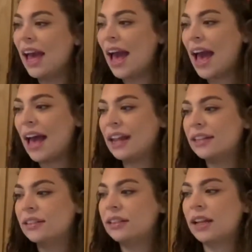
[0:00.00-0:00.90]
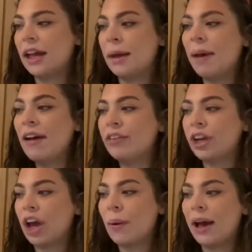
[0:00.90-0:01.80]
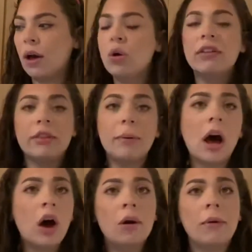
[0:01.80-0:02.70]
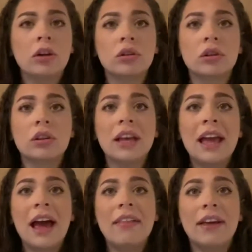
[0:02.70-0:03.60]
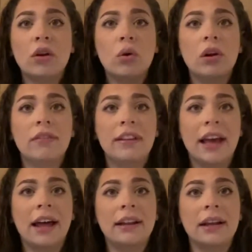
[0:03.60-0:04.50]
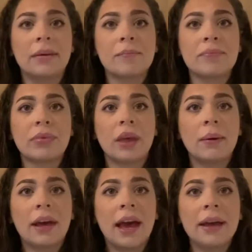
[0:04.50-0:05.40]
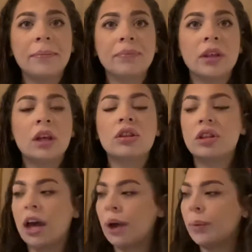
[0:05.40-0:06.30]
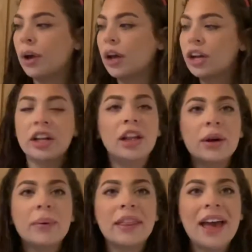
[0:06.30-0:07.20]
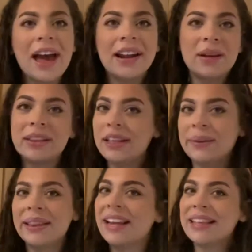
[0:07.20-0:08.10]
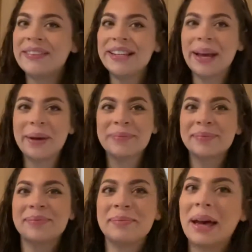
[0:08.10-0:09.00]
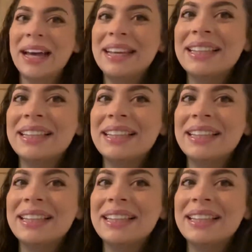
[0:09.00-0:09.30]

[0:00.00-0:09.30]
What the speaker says: and have a go at all of the part whole models and then all of the adding. Okay, so good luck with it, and I'll see you in the next video. Bye.